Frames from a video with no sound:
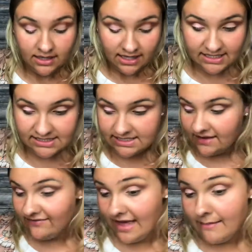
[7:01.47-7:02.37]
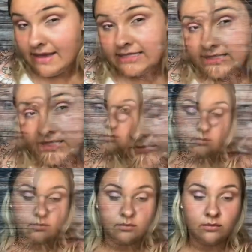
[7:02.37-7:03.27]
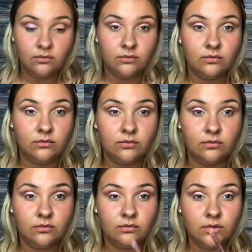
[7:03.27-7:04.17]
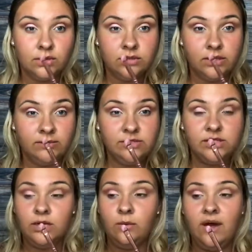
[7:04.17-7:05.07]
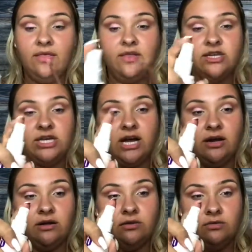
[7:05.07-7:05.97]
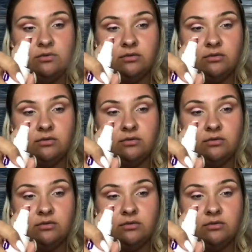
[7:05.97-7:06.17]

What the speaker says: and see if that makes a difference. So I'm just gonna wet the shadow